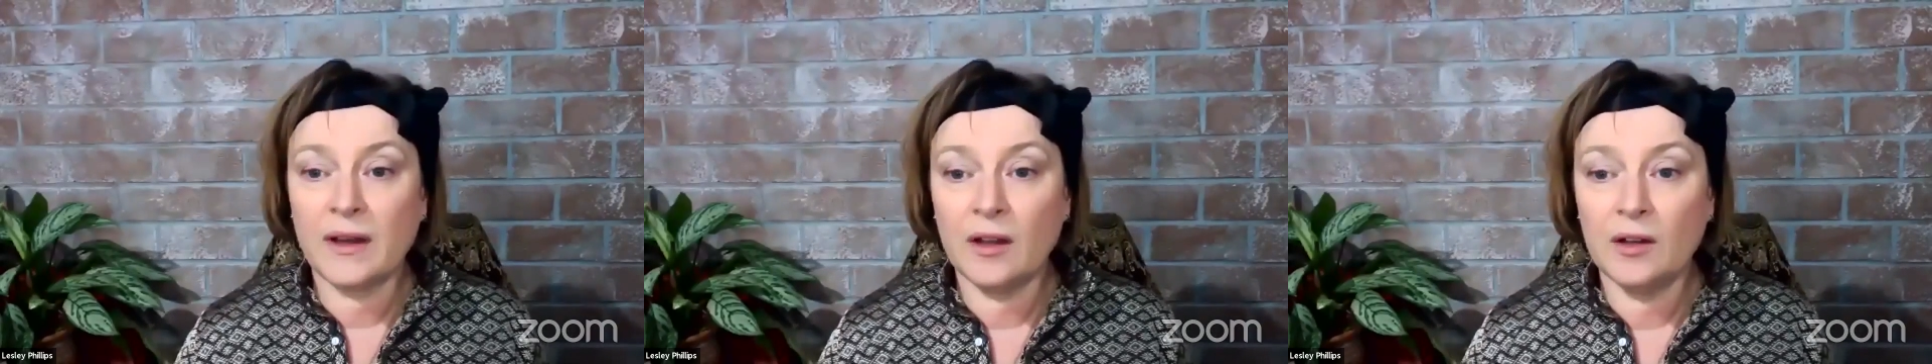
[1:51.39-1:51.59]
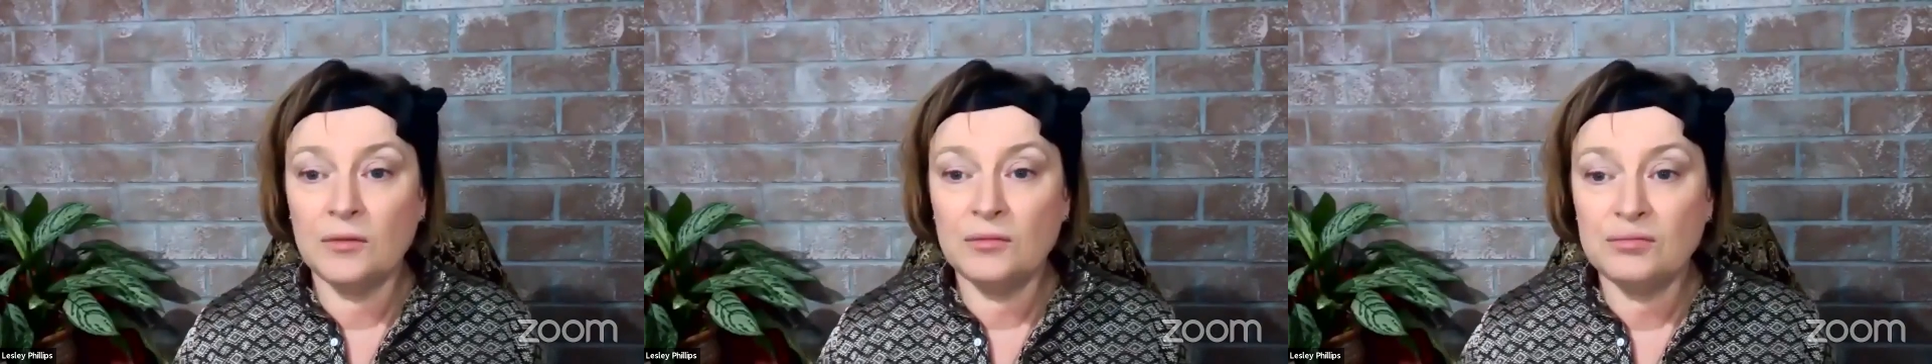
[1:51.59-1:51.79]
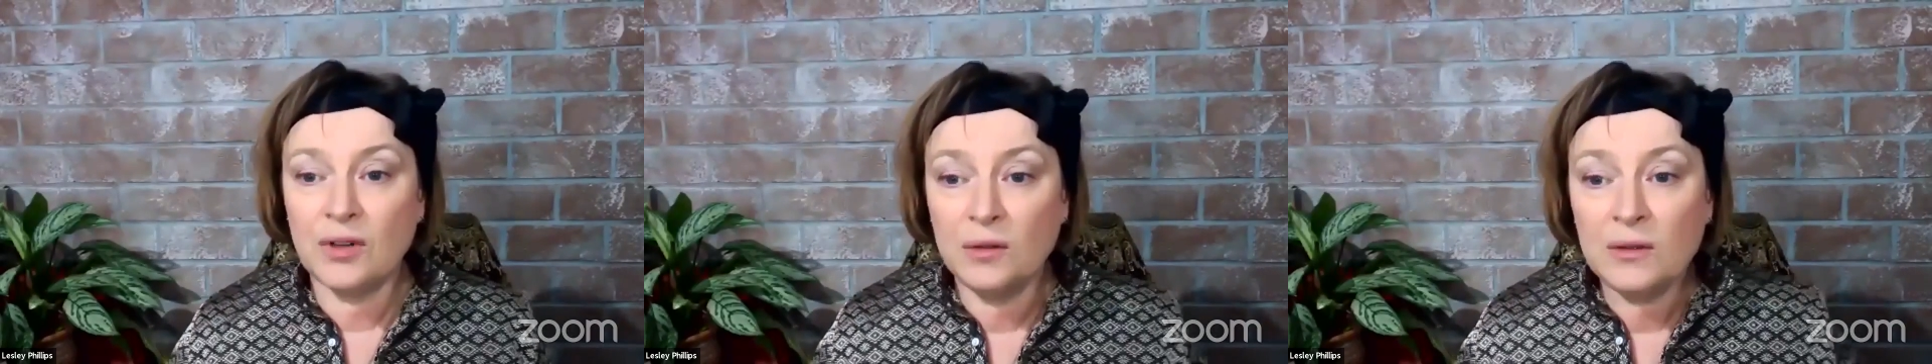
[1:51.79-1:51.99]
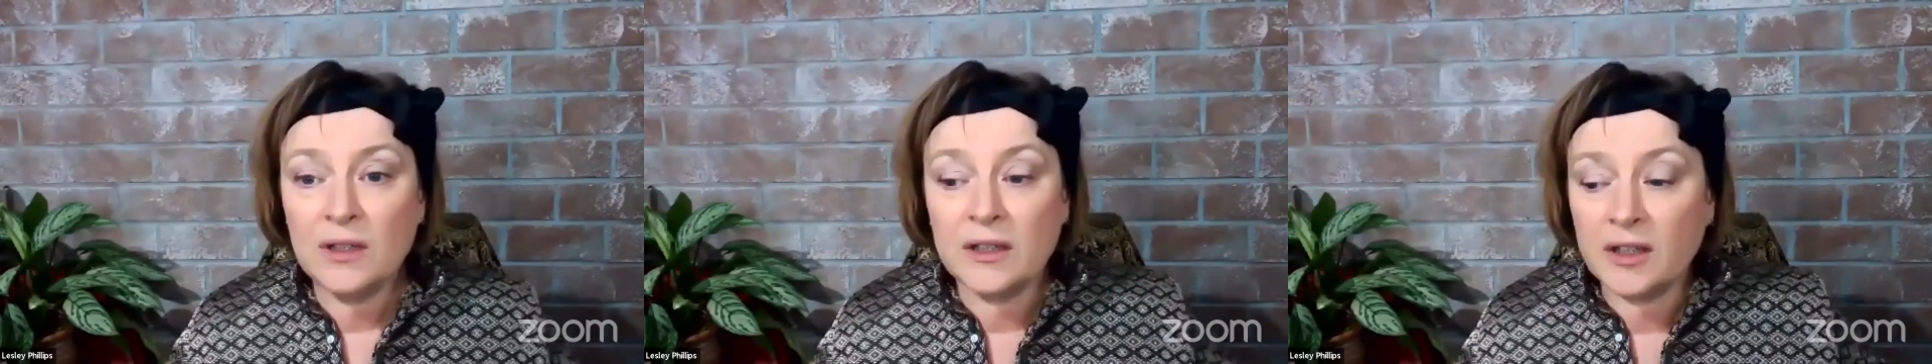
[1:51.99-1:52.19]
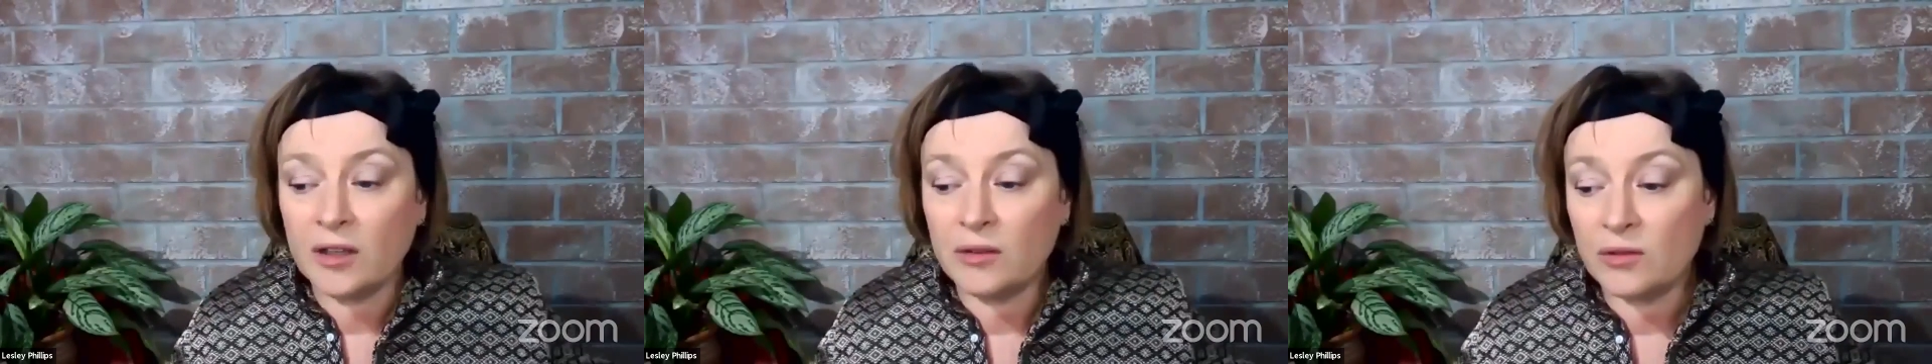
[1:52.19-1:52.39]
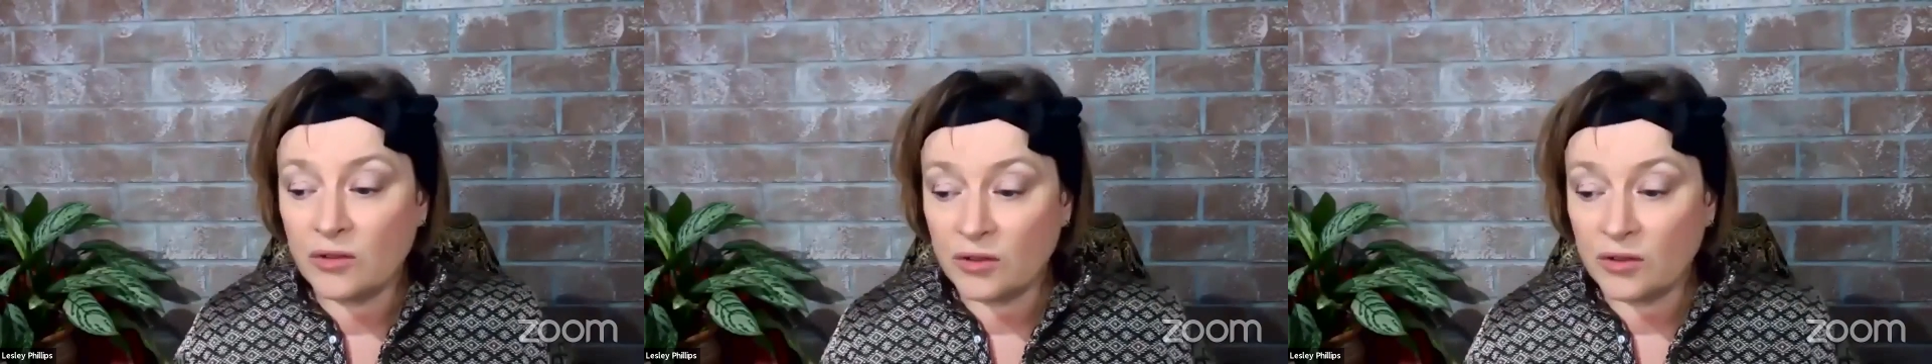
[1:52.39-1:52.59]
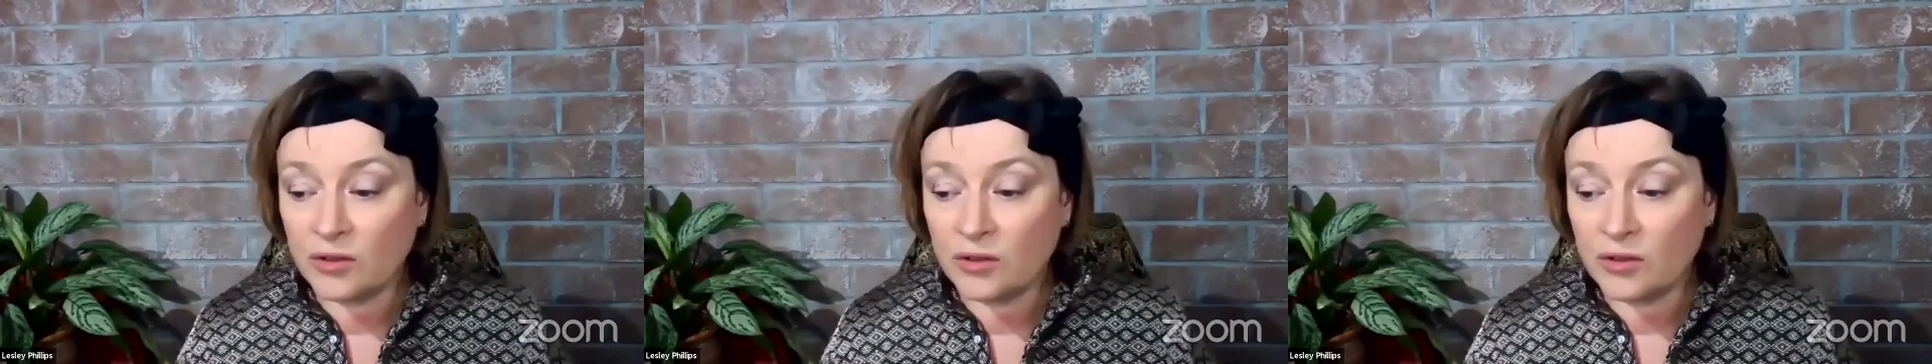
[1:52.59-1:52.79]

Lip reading: a roller coaster